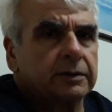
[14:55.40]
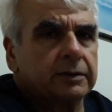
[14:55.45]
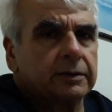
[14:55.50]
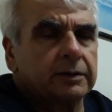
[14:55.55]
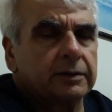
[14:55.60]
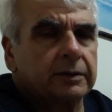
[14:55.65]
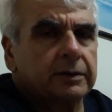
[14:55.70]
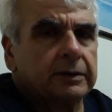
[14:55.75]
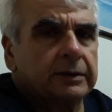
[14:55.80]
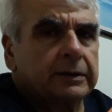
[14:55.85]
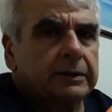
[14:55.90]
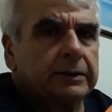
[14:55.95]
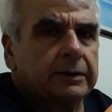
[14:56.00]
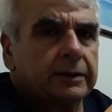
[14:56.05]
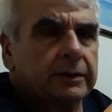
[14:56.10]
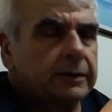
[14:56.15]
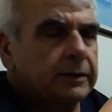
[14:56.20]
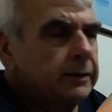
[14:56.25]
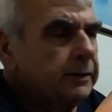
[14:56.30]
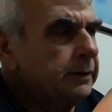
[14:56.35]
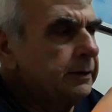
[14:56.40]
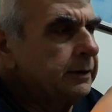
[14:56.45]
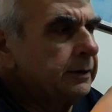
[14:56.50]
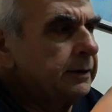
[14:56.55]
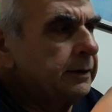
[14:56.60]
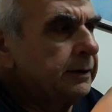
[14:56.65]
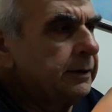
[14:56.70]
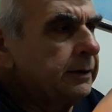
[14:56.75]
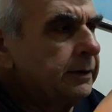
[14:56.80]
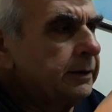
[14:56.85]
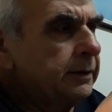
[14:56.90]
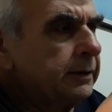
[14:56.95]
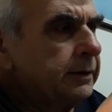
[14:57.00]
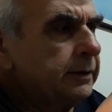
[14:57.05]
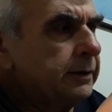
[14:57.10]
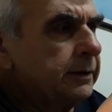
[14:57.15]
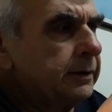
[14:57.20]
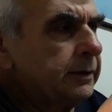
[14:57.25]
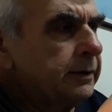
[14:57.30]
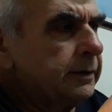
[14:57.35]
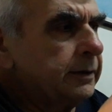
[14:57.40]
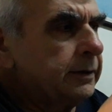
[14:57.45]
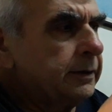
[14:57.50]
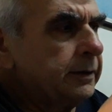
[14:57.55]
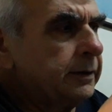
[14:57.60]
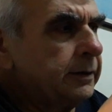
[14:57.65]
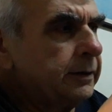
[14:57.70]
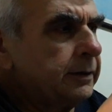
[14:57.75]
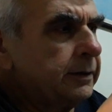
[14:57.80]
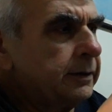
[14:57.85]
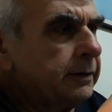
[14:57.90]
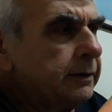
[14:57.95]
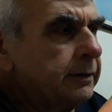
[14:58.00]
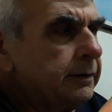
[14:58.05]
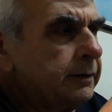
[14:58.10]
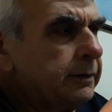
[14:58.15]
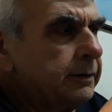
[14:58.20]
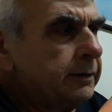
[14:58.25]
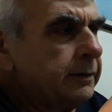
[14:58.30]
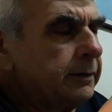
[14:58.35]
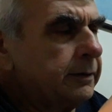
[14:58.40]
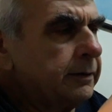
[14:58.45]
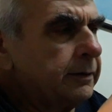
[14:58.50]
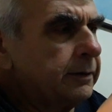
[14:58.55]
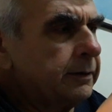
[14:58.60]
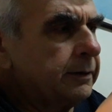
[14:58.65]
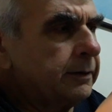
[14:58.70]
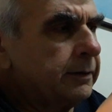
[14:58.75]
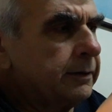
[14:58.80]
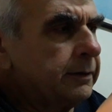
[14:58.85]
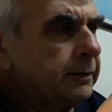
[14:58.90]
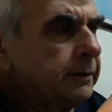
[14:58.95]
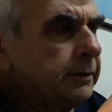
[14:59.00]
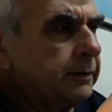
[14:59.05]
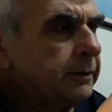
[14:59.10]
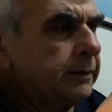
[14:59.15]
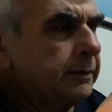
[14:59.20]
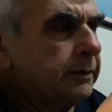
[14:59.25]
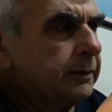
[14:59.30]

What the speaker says: (no one is talking)